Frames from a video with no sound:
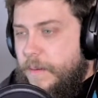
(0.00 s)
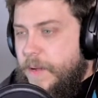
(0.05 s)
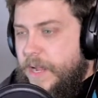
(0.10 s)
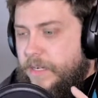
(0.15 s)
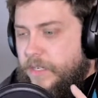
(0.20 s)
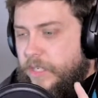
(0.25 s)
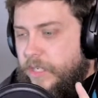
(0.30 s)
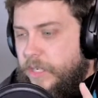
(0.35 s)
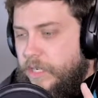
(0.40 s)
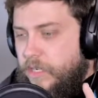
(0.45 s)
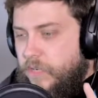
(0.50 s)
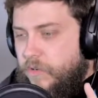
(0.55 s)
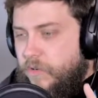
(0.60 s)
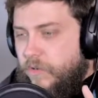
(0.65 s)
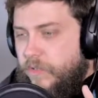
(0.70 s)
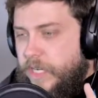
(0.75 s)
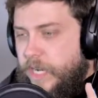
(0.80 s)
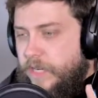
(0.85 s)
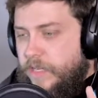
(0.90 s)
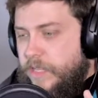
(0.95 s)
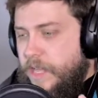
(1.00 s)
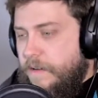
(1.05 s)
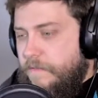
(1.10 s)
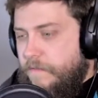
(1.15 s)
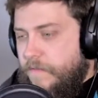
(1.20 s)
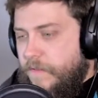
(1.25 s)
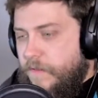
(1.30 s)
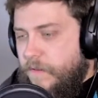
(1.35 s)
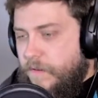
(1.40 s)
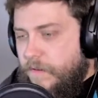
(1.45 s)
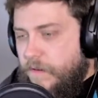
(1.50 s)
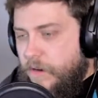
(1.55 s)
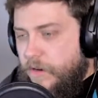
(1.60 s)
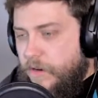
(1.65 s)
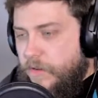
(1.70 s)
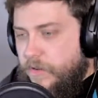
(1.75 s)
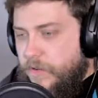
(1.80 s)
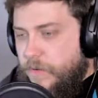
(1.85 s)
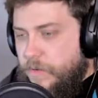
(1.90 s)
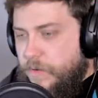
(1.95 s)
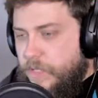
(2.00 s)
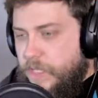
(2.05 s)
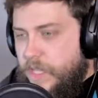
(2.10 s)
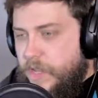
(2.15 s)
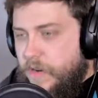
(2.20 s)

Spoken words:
I'm actually going to scroll down to that for our YouTubers.